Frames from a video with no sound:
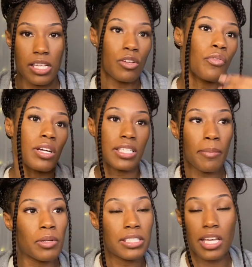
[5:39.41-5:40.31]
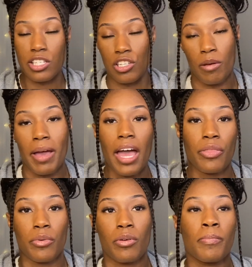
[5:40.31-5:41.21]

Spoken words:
So for example, let's say it's in your bathroom.